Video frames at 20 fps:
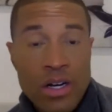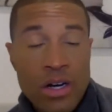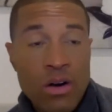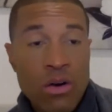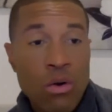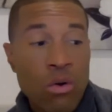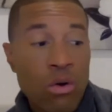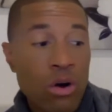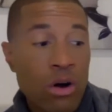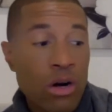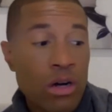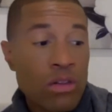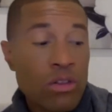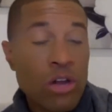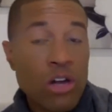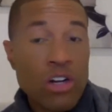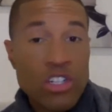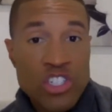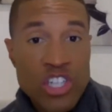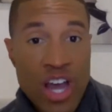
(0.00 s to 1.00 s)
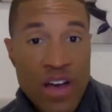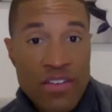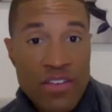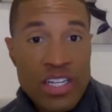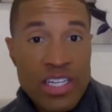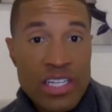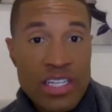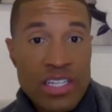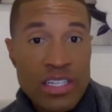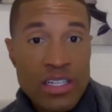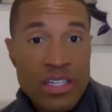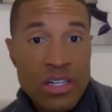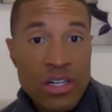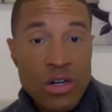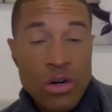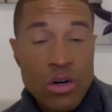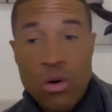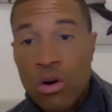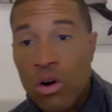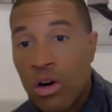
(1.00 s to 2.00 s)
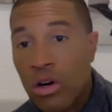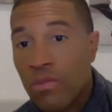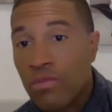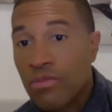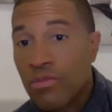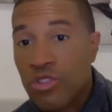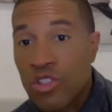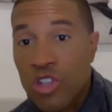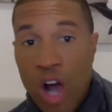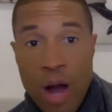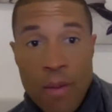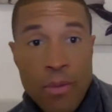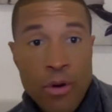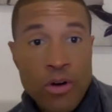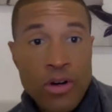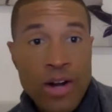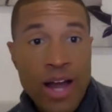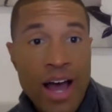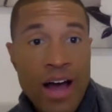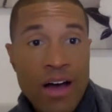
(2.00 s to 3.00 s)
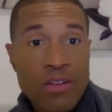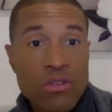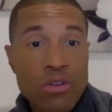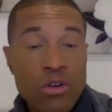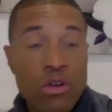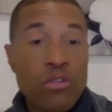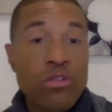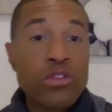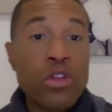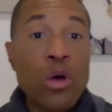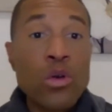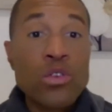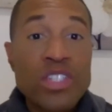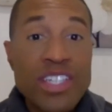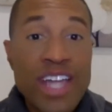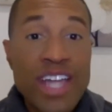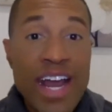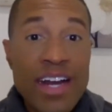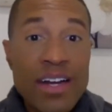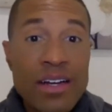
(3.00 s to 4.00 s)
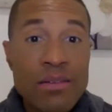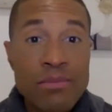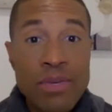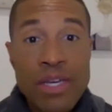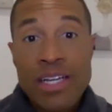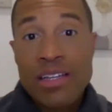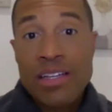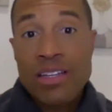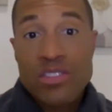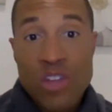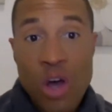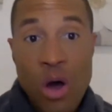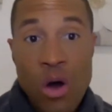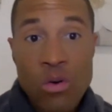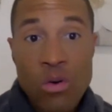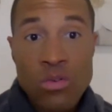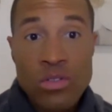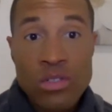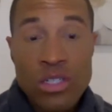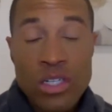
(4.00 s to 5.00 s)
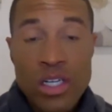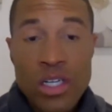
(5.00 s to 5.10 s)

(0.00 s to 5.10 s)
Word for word: or longevity or job burnout or flow state, being in the zone.